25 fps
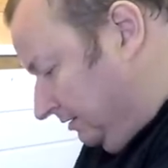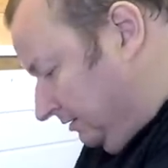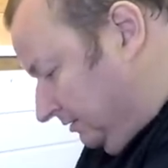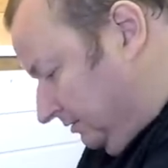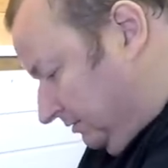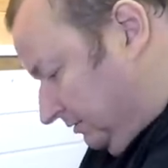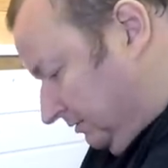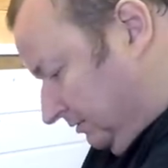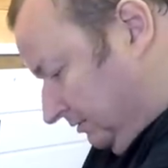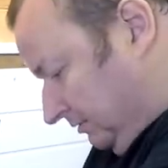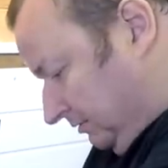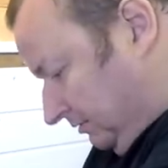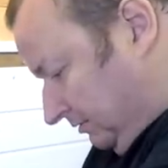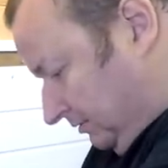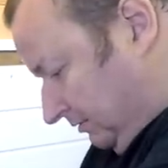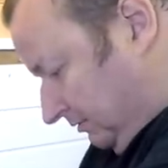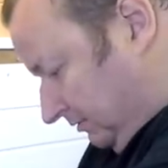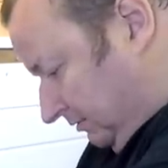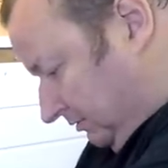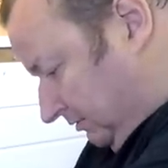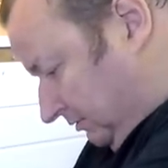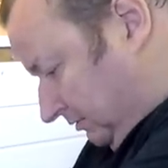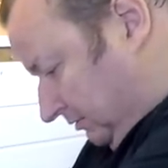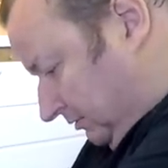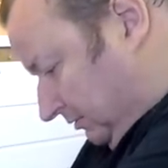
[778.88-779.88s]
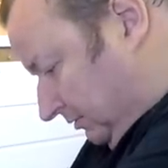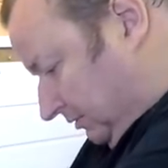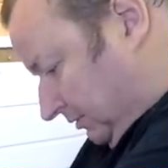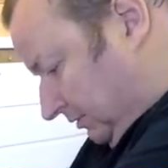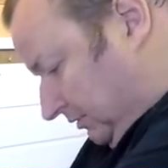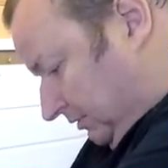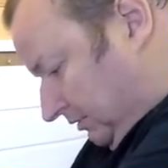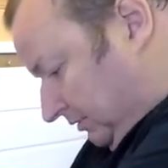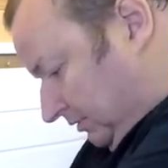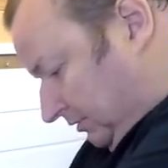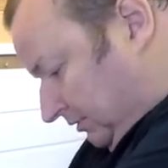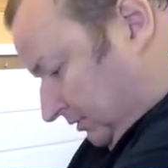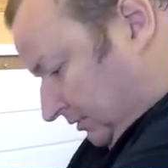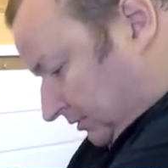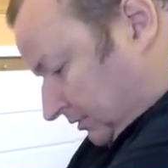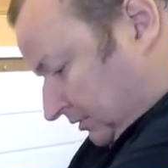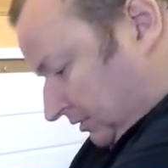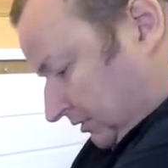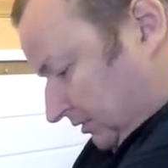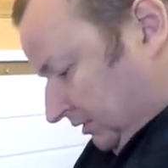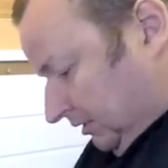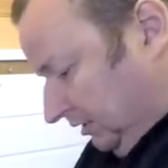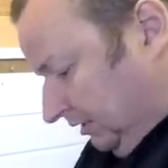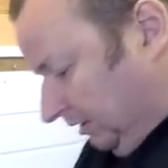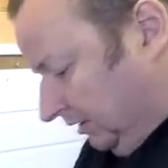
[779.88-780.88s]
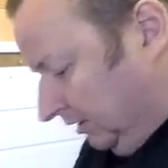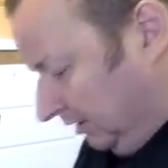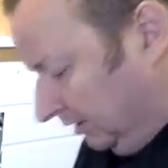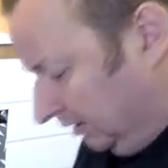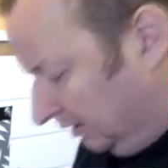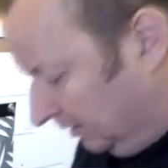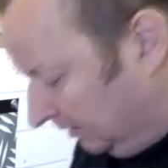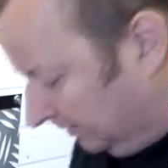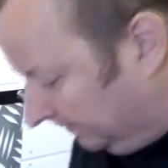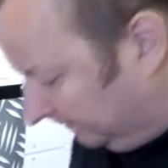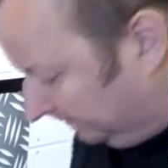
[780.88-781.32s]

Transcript: [no speech]